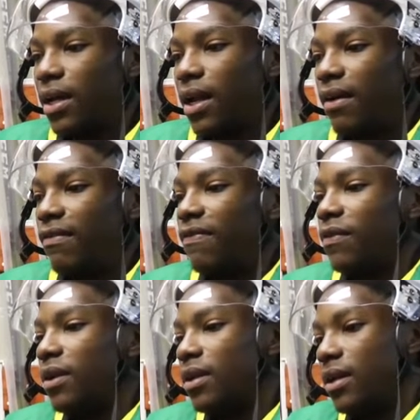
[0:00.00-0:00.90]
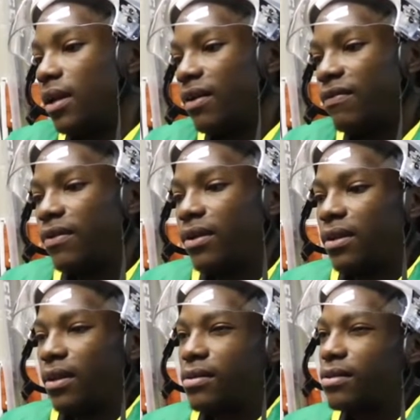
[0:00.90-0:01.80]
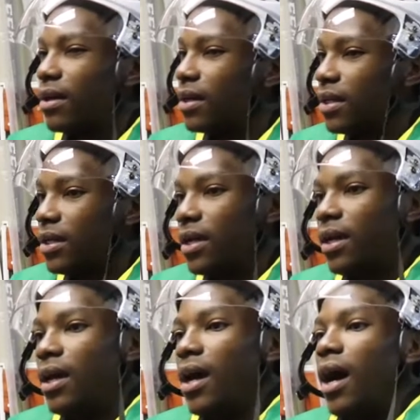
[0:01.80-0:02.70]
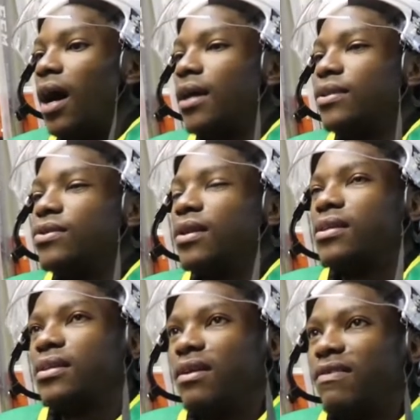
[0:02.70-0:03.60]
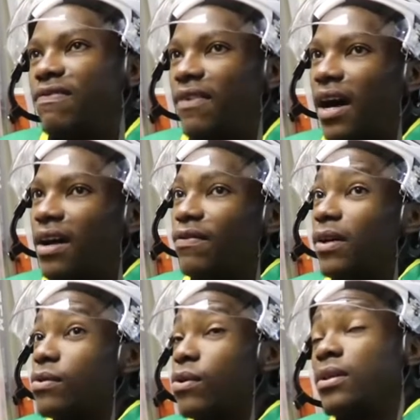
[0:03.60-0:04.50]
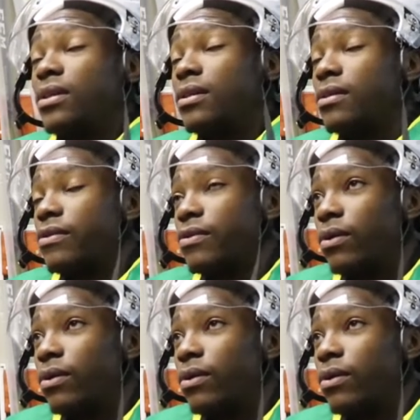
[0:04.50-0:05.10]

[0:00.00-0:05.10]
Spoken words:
that I've fallen in love with. I started in 2005 when I was only 6 years